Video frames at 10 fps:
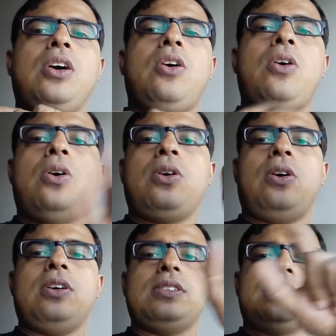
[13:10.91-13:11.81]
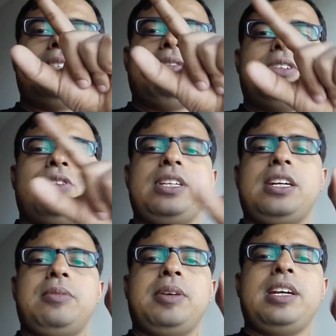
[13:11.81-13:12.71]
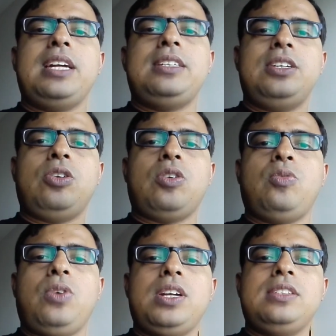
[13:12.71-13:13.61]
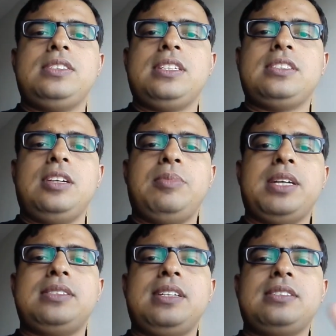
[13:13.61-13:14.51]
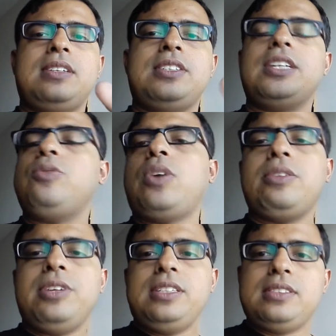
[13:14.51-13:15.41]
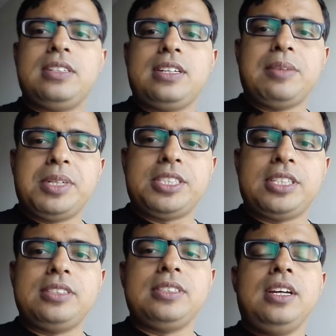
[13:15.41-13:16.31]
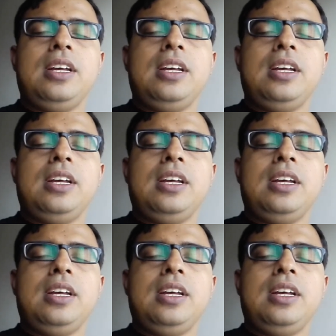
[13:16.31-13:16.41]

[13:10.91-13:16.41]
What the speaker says: or 728 by 90 or 160 by 600, whatever is the dimension.